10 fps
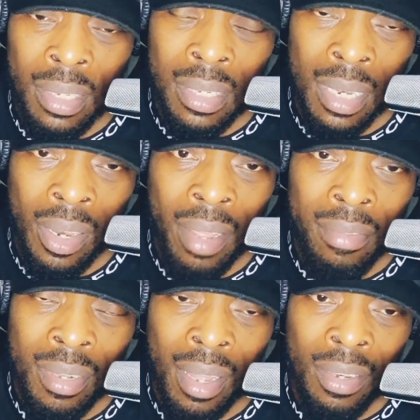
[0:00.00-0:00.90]
This is a
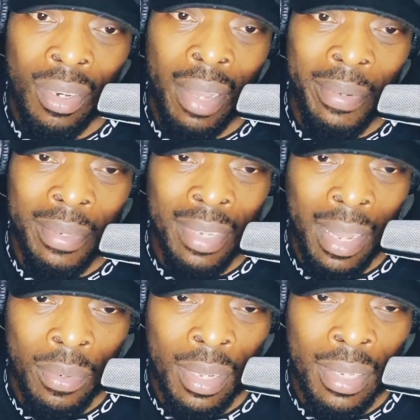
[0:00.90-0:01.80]
lifestyle. You're
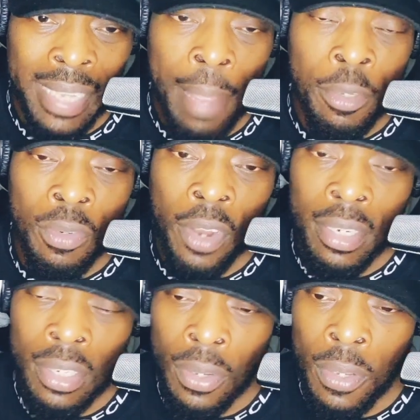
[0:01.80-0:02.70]
now adapting,
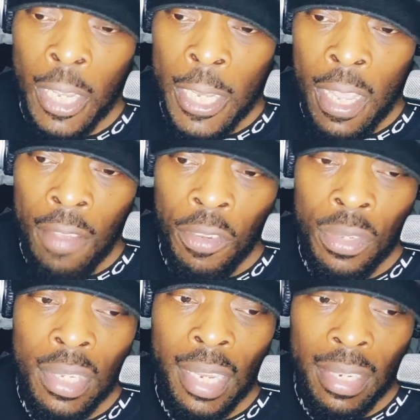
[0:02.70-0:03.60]
right? So if
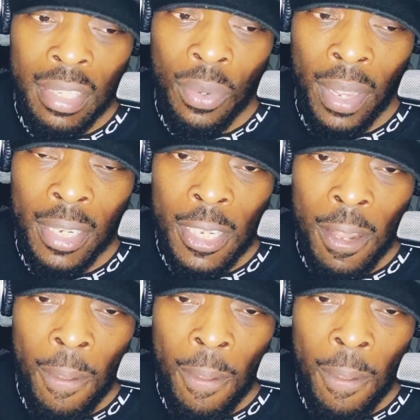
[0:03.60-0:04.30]
you stick to it,